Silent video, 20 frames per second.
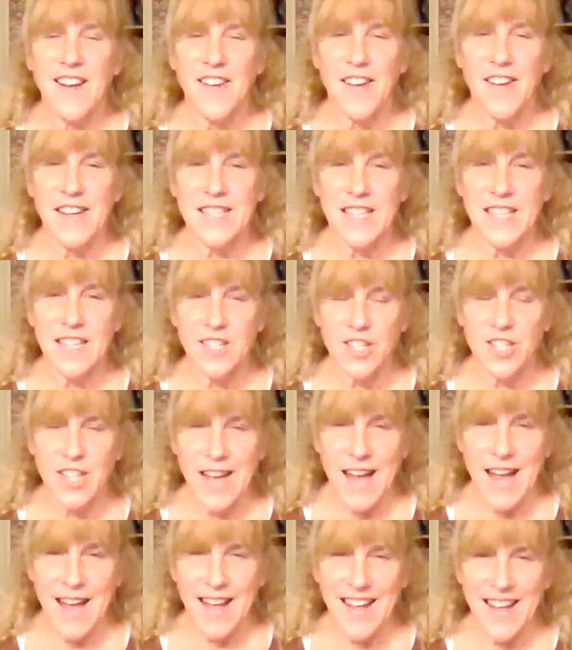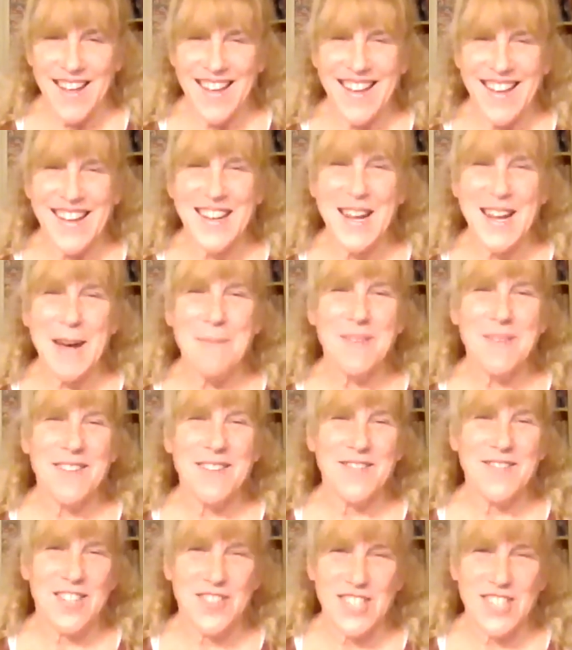Gracie and Jack, and a couple
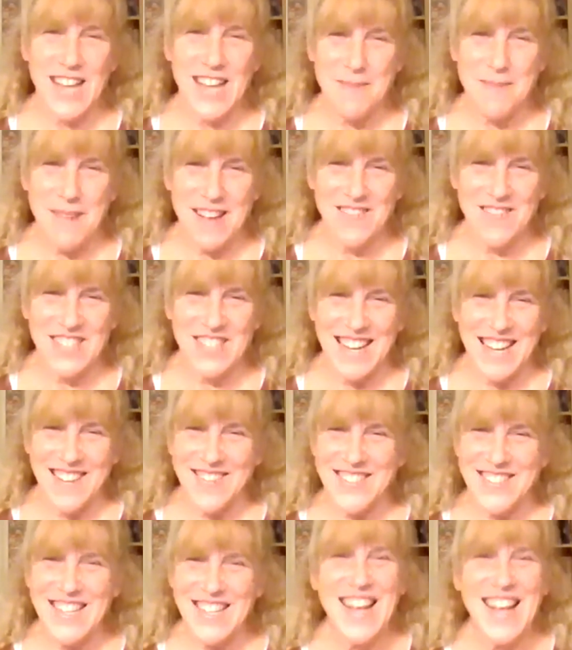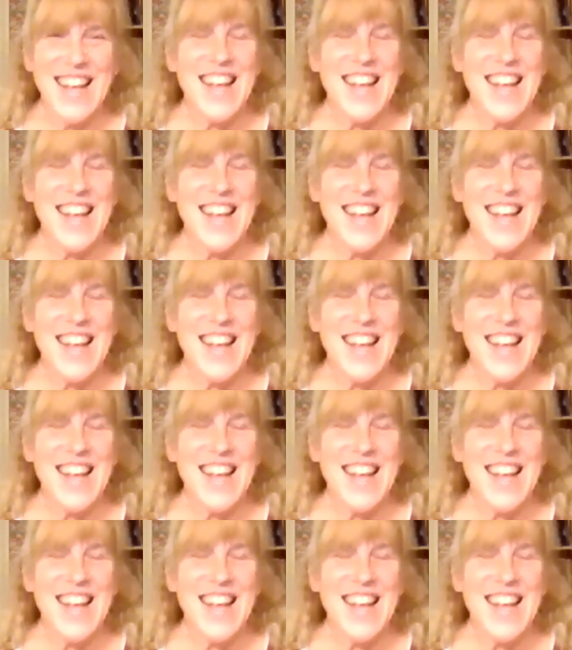of just Jack by themselves.